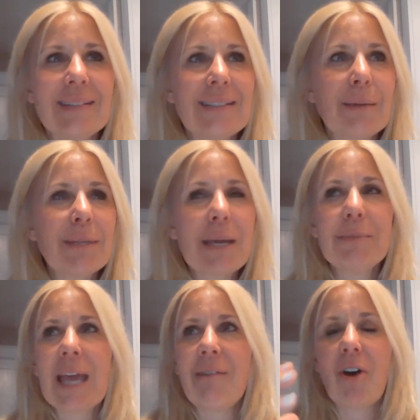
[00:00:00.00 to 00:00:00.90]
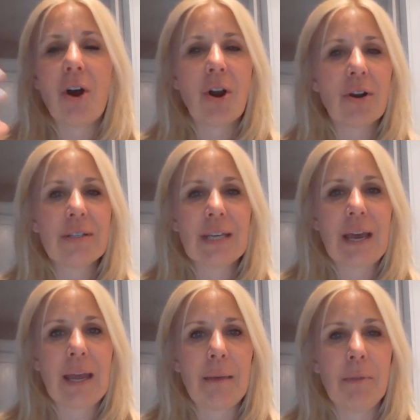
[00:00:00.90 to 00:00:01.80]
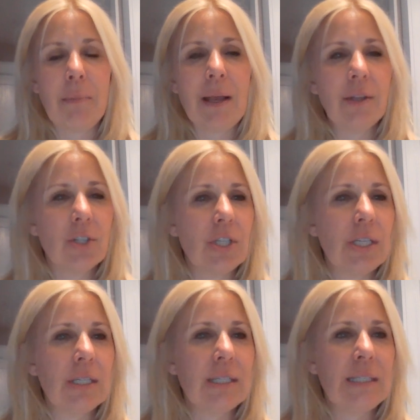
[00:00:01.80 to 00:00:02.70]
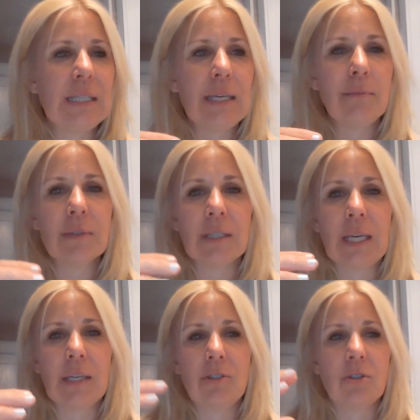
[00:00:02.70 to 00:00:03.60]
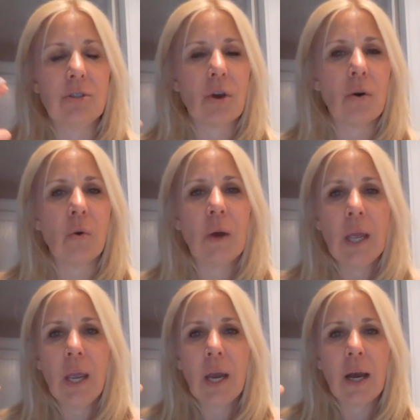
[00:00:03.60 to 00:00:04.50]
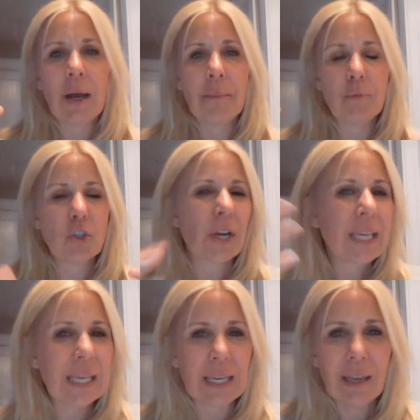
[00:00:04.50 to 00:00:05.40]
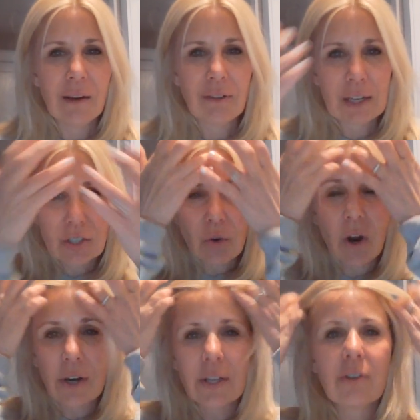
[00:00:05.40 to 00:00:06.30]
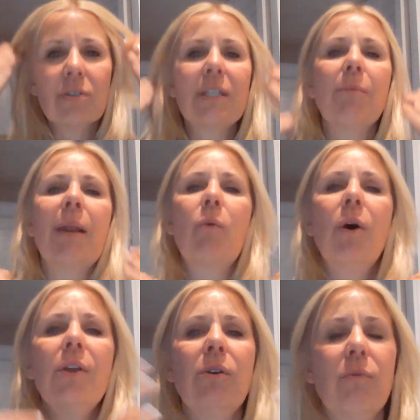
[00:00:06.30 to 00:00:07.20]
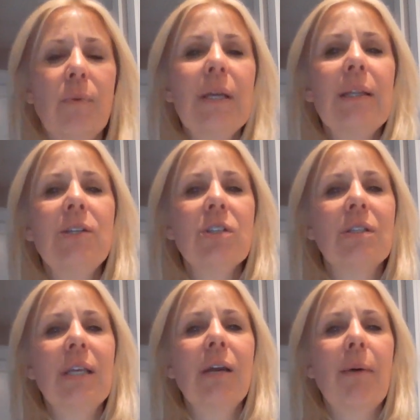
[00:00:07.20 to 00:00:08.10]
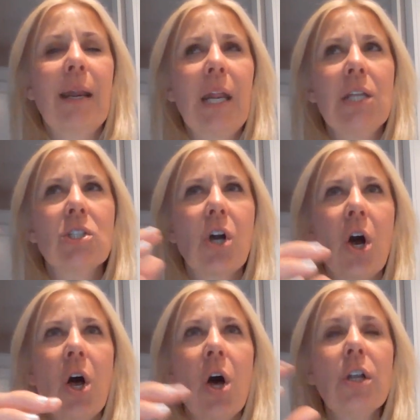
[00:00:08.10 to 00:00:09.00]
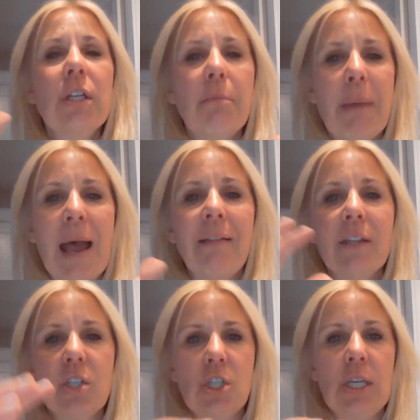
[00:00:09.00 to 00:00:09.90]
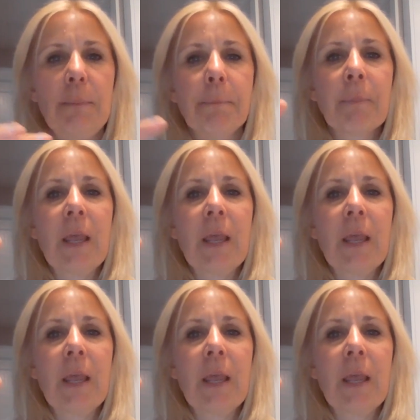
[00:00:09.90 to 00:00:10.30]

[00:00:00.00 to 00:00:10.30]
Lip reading: sometimes have a hard time. The balance sheet seems like it's so tricky, right? So hard to understand, but I want you to really just think about it. It's called the balance sheet